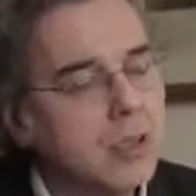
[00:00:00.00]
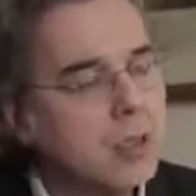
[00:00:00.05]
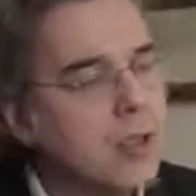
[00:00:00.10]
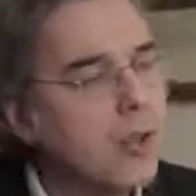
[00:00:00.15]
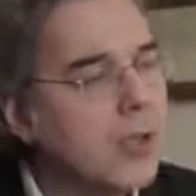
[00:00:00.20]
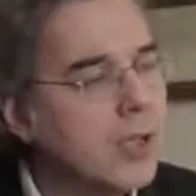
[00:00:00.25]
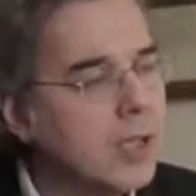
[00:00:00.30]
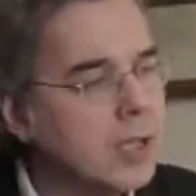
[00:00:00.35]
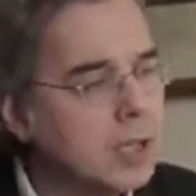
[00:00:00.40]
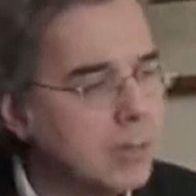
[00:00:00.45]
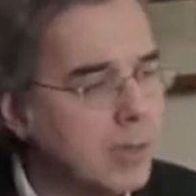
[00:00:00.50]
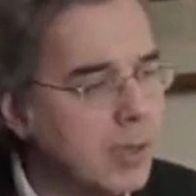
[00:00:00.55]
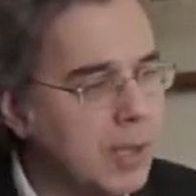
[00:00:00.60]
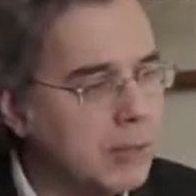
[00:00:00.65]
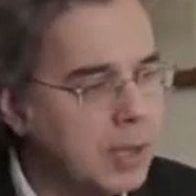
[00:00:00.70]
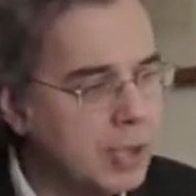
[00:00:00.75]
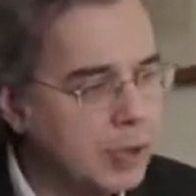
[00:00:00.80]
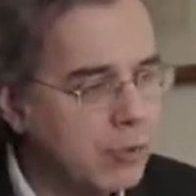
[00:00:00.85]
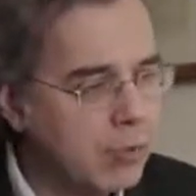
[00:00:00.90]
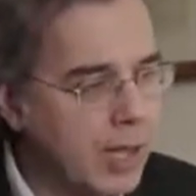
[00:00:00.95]
You're going on the
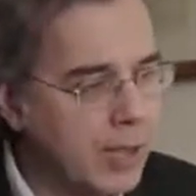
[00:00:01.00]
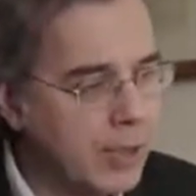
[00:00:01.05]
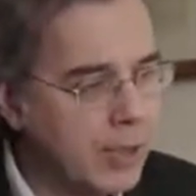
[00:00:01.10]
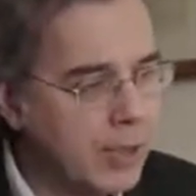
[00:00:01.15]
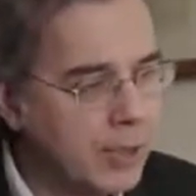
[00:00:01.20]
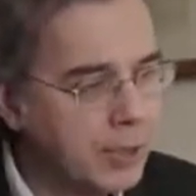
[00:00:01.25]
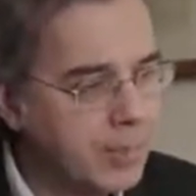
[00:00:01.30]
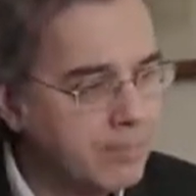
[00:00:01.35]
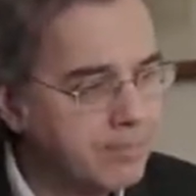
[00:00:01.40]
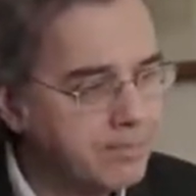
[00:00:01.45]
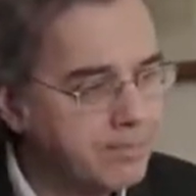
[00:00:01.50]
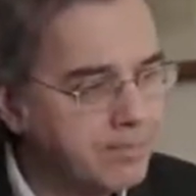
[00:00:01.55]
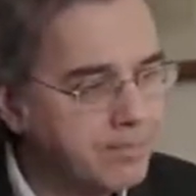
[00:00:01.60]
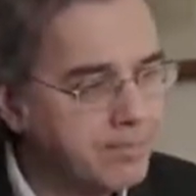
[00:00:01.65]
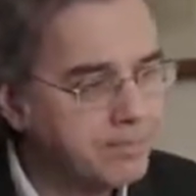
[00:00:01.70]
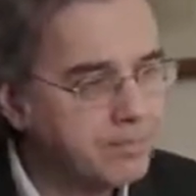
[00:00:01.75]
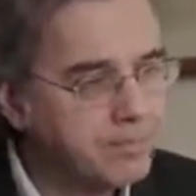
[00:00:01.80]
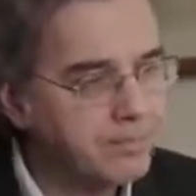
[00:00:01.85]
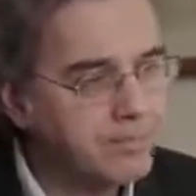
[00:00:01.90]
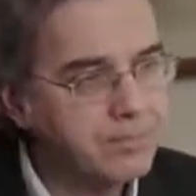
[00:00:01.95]
public record,
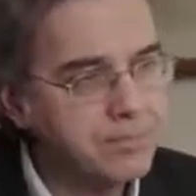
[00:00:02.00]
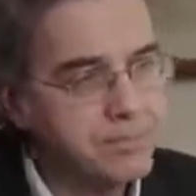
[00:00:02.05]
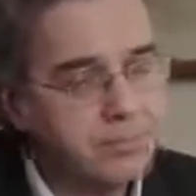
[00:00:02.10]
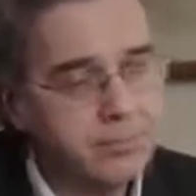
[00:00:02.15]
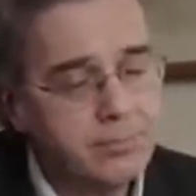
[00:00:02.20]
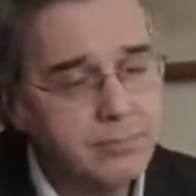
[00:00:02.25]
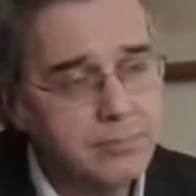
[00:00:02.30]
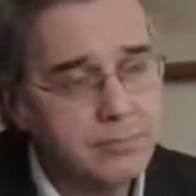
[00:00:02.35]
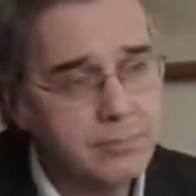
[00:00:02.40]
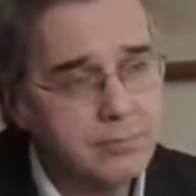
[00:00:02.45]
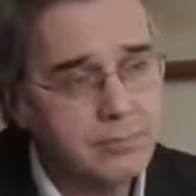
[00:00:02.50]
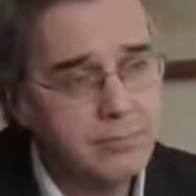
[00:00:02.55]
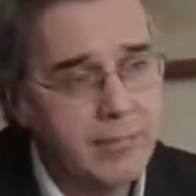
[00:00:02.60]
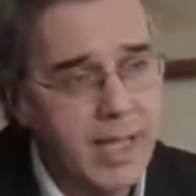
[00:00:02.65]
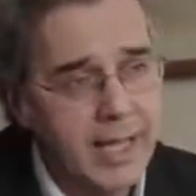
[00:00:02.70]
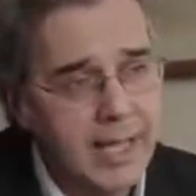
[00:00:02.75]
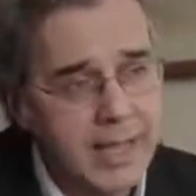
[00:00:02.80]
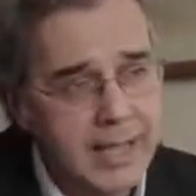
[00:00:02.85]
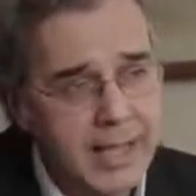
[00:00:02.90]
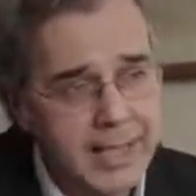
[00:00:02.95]

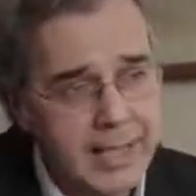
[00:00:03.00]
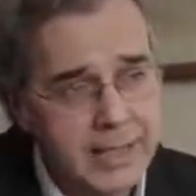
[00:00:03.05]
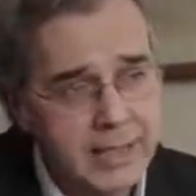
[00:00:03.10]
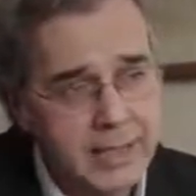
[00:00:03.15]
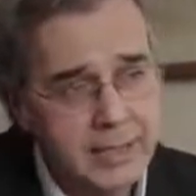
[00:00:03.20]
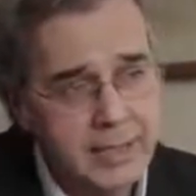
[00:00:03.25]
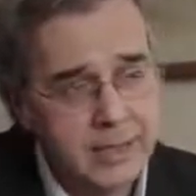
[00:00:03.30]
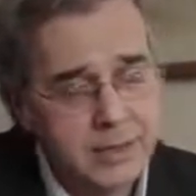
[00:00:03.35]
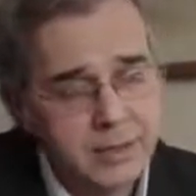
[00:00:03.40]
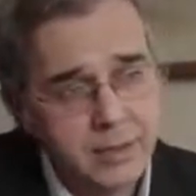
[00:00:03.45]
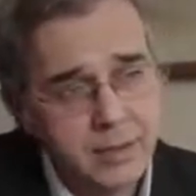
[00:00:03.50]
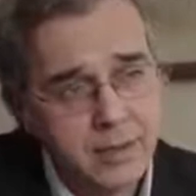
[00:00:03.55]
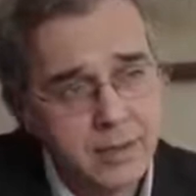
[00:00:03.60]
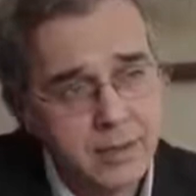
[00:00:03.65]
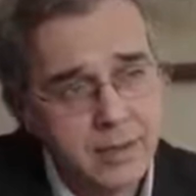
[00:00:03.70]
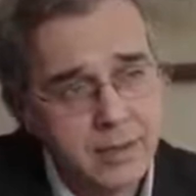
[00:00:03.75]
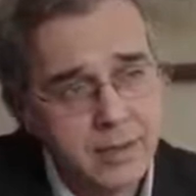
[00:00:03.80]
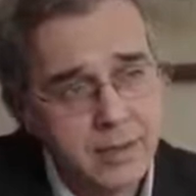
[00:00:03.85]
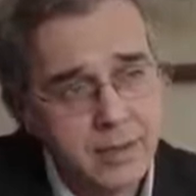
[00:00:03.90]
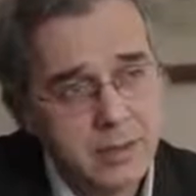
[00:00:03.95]
and
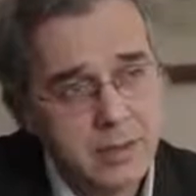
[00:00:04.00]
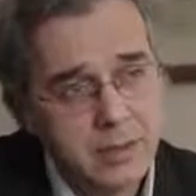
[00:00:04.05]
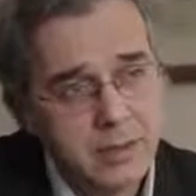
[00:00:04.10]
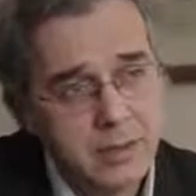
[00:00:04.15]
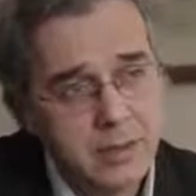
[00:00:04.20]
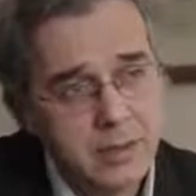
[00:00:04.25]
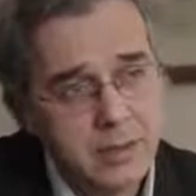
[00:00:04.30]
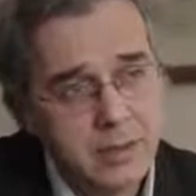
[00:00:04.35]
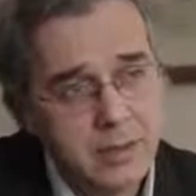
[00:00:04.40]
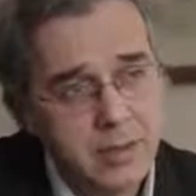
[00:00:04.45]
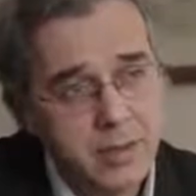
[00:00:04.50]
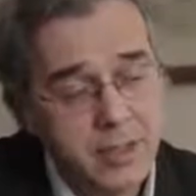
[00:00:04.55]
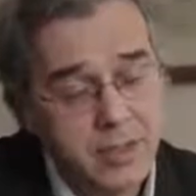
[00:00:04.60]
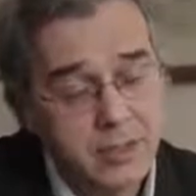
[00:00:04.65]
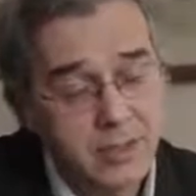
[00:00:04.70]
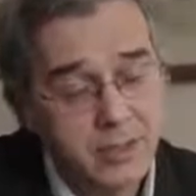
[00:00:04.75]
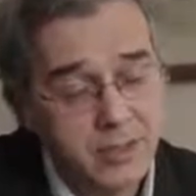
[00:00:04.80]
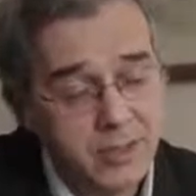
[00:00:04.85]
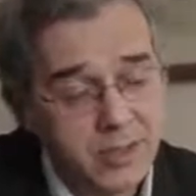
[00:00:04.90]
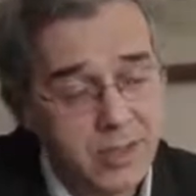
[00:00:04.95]

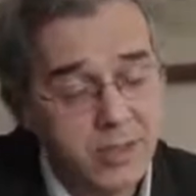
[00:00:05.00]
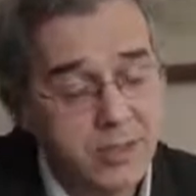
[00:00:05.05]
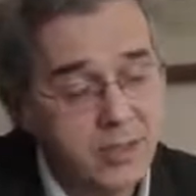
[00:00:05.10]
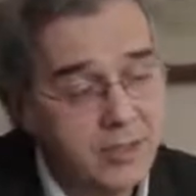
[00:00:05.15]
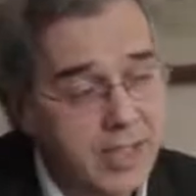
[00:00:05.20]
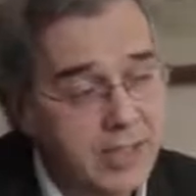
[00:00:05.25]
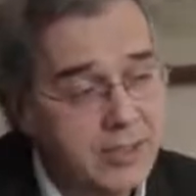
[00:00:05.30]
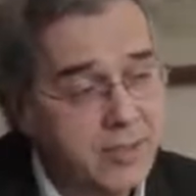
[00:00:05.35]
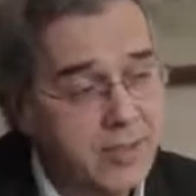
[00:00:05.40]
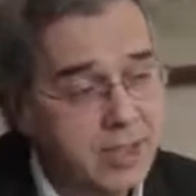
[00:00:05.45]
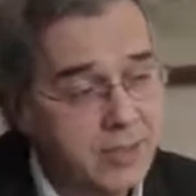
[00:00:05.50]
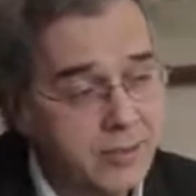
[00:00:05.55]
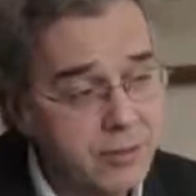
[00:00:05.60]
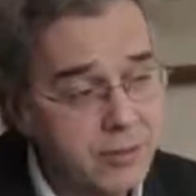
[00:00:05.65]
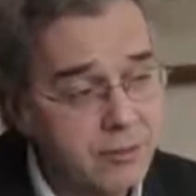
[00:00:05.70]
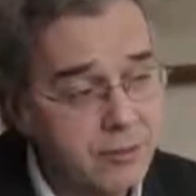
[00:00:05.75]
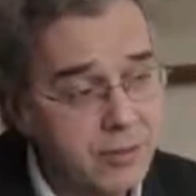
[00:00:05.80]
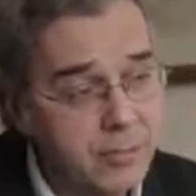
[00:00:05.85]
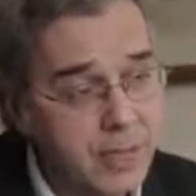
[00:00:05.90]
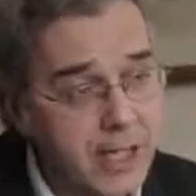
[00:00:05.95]
this is still
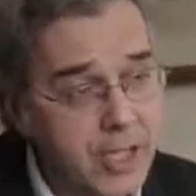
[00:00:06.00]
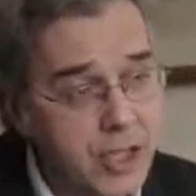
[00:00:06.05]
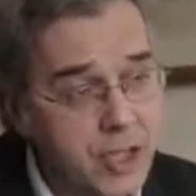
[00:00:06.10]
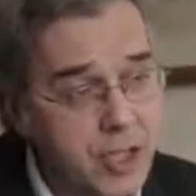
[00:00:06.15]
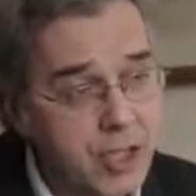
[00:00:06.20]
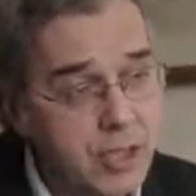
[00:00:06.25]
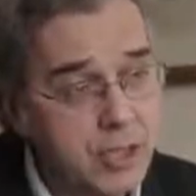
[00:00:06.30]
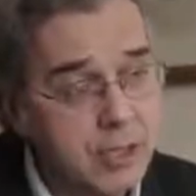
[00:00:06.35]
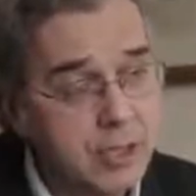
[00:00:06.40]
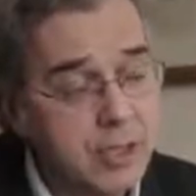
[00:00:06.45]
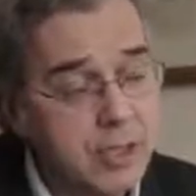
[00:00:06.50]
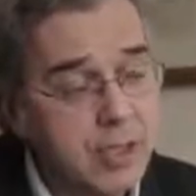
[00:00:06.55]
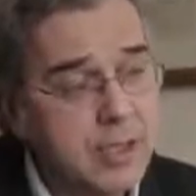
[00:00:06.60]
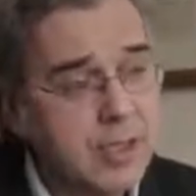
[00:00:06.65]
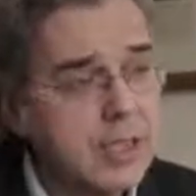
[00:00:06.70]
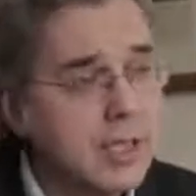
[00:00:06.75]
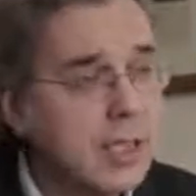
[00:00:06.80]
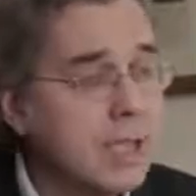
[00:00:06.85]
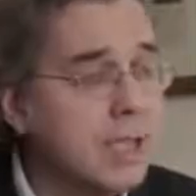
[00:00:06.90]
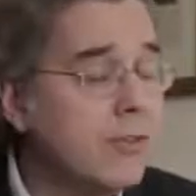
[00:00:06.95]
sensitive information,
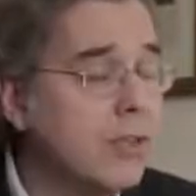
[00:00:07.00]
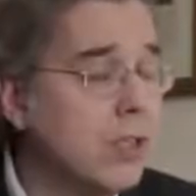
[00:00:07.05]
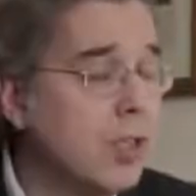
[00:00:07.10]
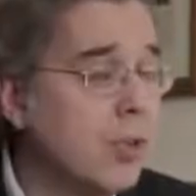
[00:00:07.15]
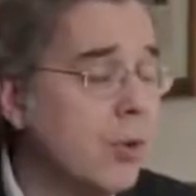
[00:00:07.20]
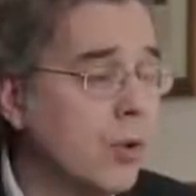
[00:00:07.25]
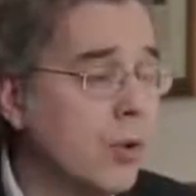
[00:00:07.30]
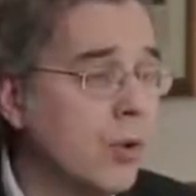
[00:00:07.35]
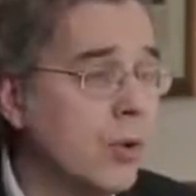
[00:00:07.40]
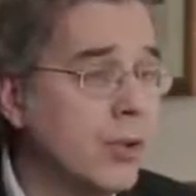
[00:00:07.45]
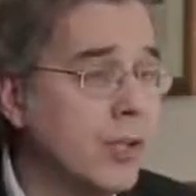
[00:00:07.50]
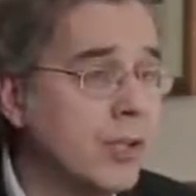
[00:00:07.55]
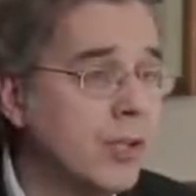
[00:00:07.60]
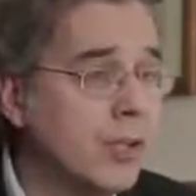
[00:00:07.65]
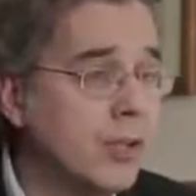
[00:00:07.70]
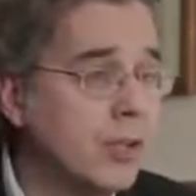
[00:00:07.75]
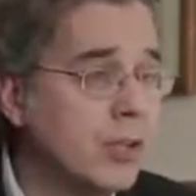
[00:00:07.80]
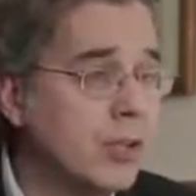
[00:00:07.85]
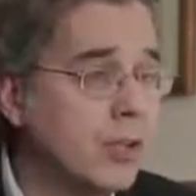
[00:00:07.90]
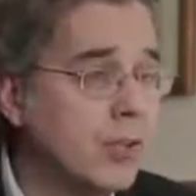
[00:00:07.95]
even though
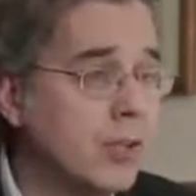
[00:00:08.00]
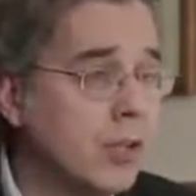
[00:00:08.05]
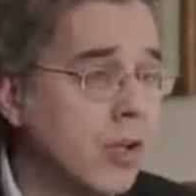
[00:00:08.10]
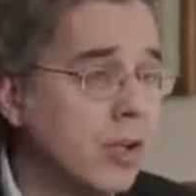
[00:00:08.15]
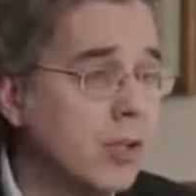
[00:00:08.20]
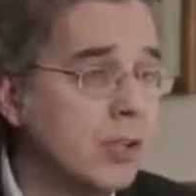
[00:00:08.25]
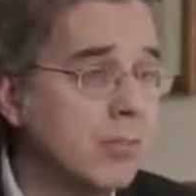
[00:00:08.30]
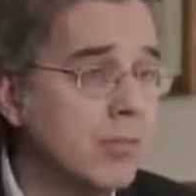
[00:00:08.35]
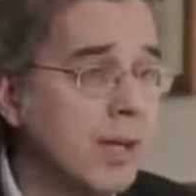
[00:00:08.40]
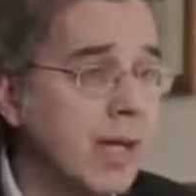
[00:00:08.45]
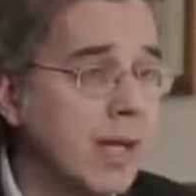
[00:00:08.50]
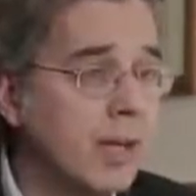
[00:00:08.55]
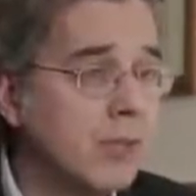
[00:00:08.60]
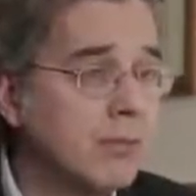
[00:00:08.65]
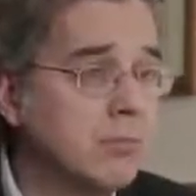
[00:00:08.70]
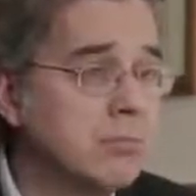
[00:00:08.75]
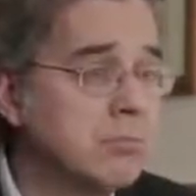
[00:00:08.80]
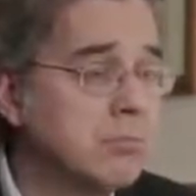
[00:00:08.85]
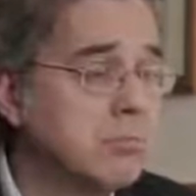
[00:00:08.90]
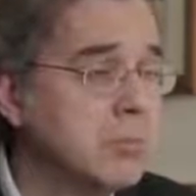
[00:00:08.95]
earlier you talked
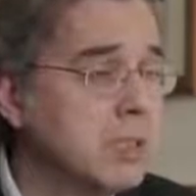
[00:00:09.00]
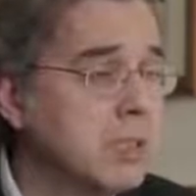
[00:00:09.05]
about,